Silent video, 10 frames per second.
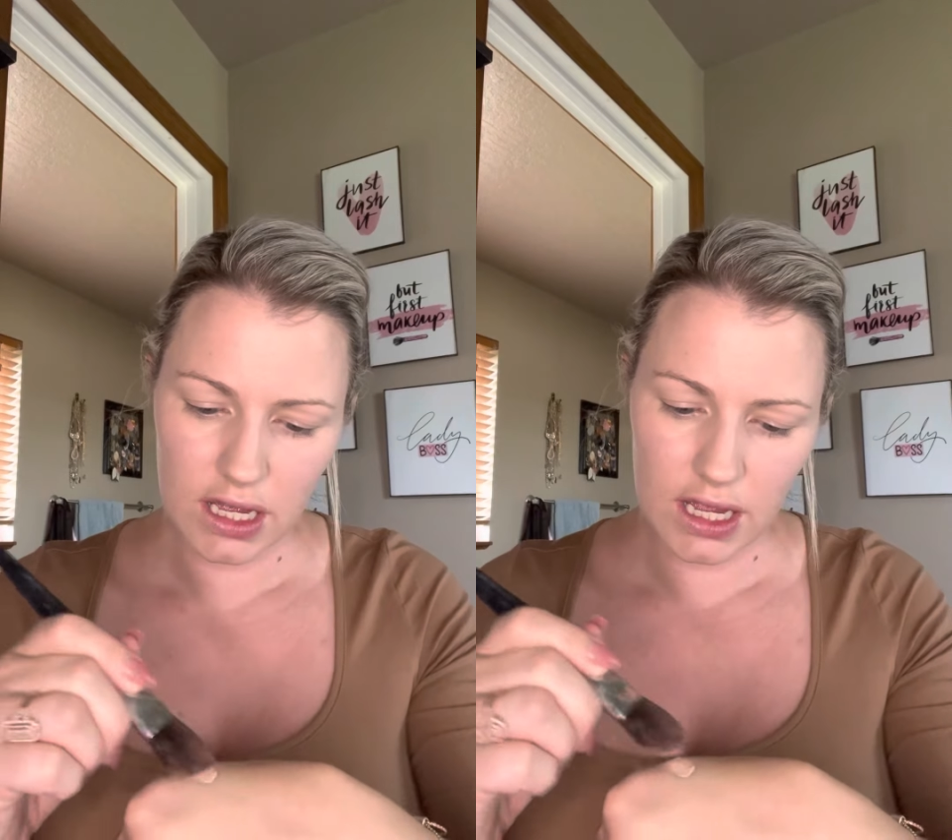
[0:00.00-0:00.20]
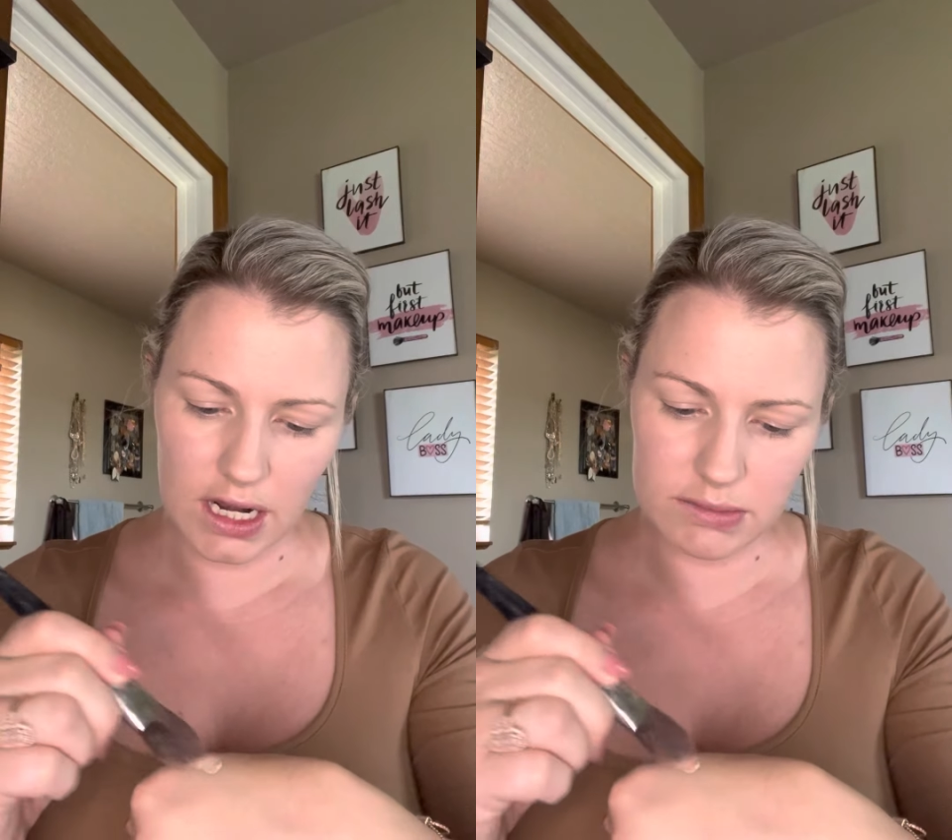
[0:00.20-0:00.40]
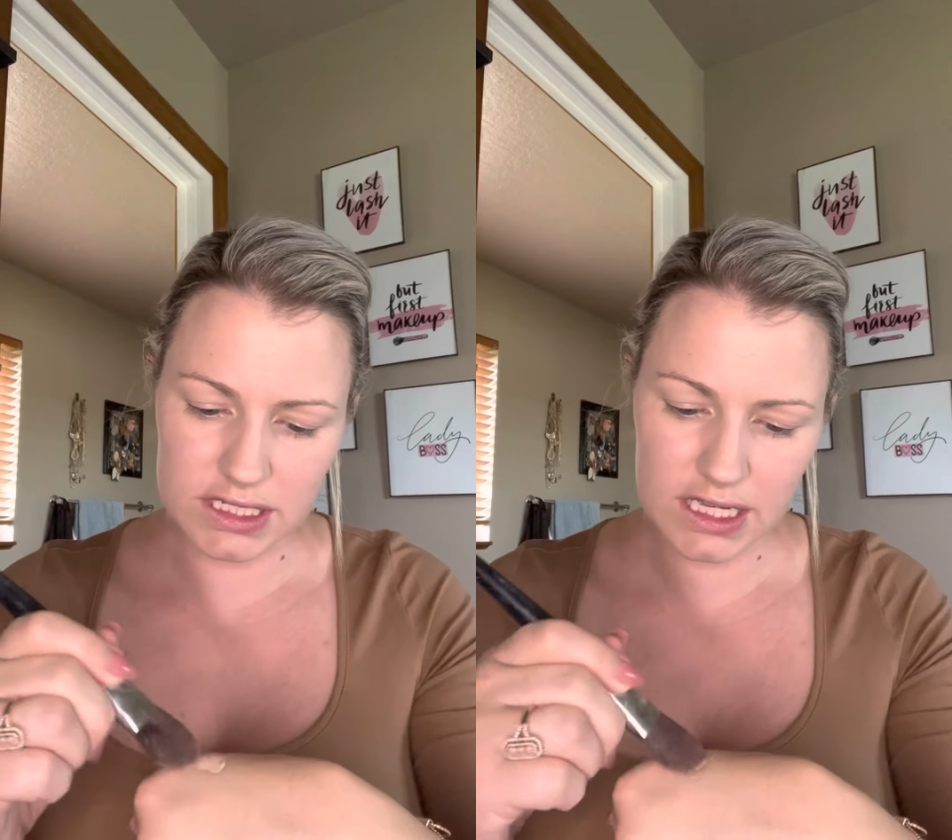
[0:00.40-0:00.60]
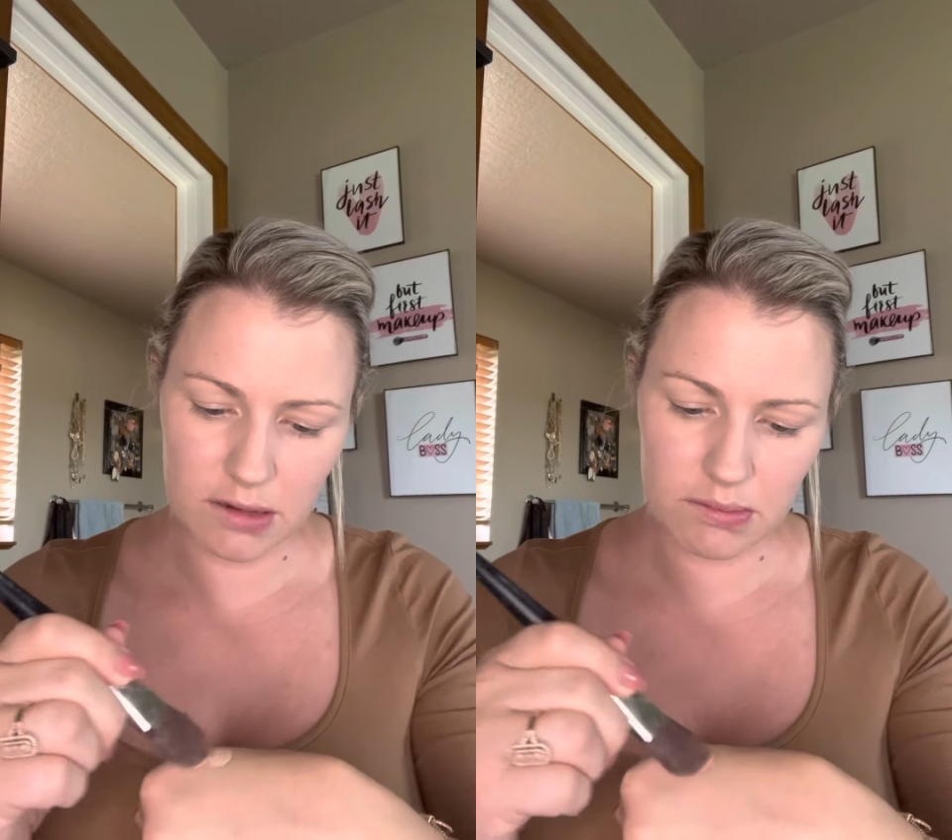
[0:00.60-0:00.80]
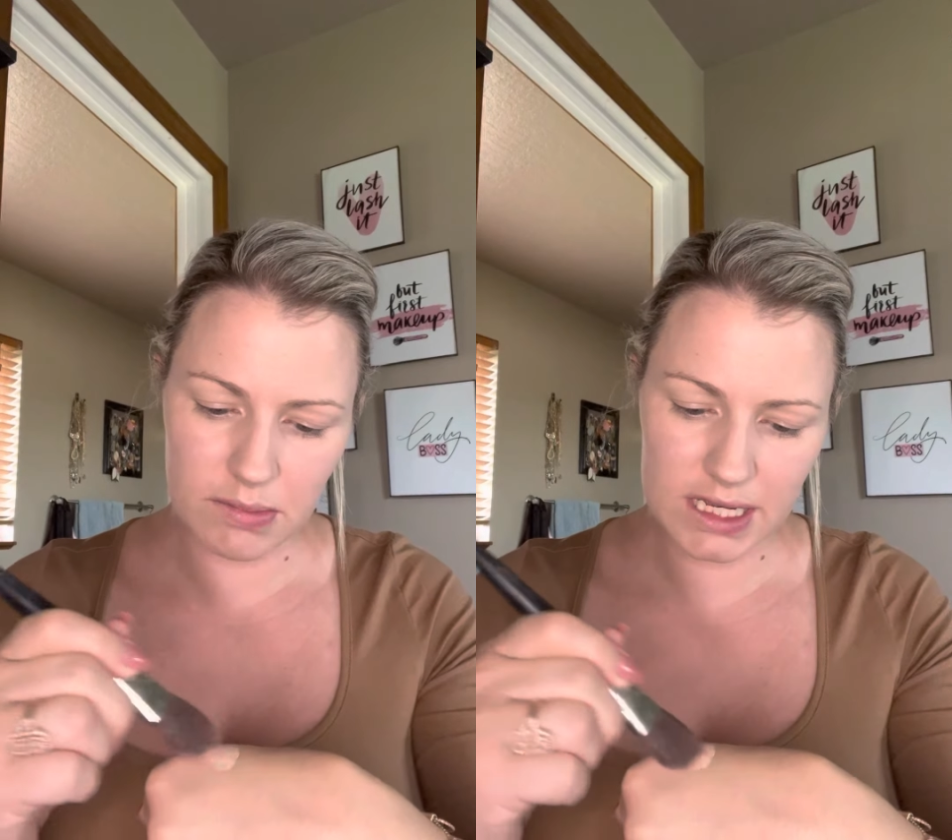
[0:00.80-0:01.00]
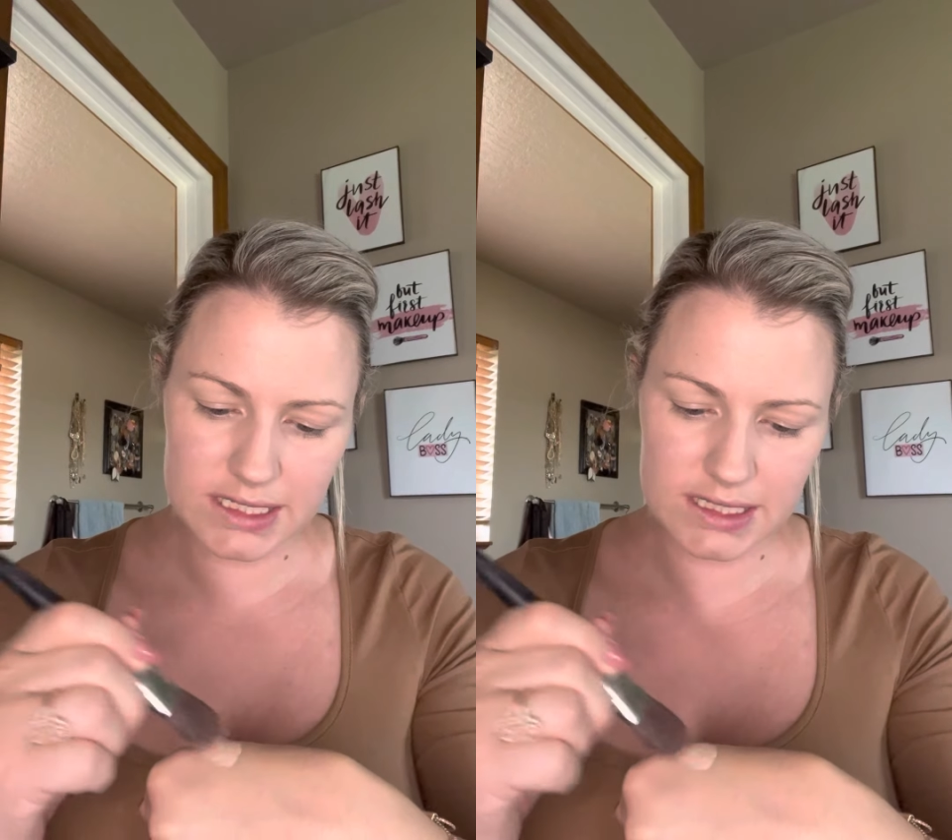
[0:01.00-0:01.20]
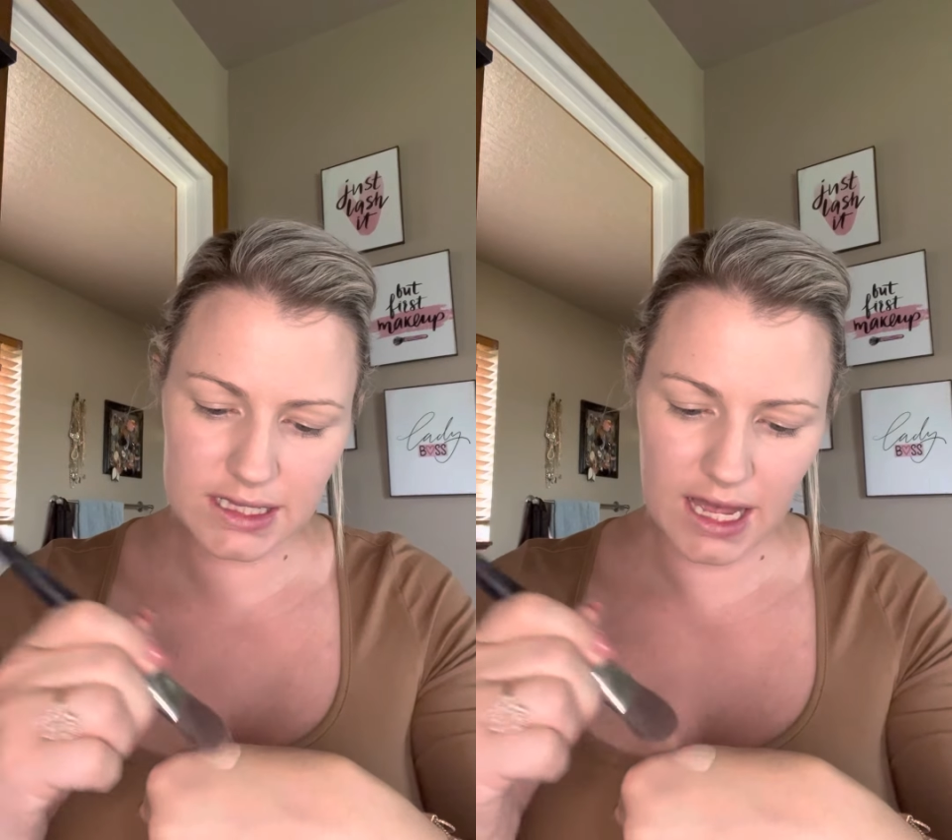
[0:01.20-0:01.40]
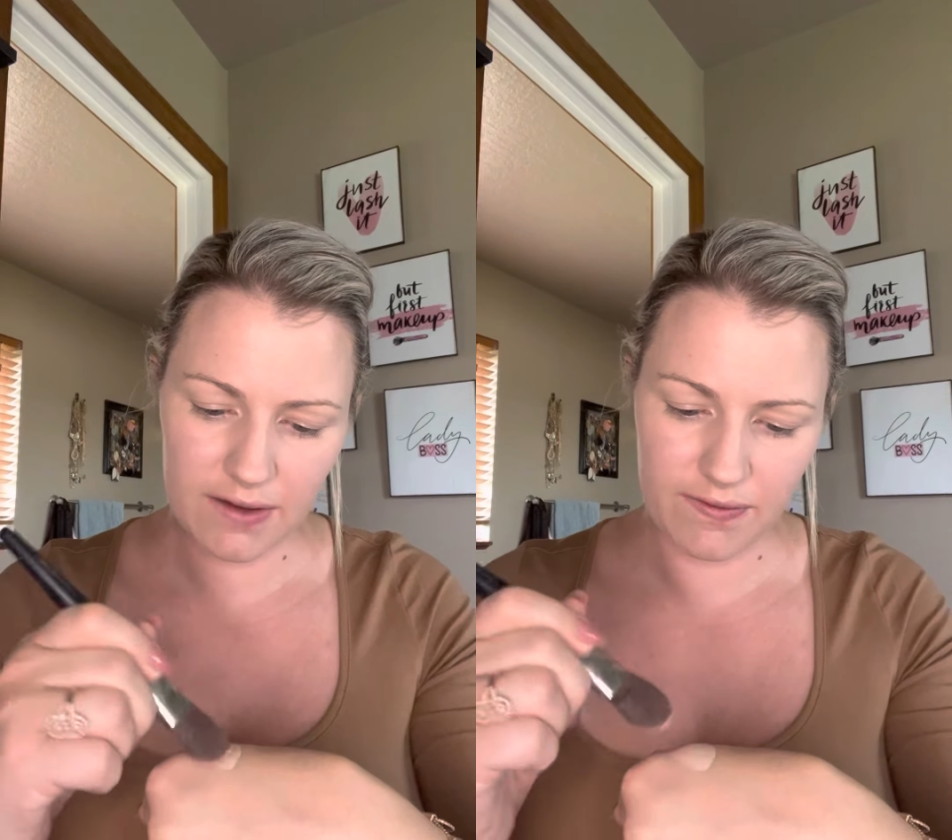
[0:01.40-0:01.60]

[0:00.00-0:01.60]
and I'm just gonna mix that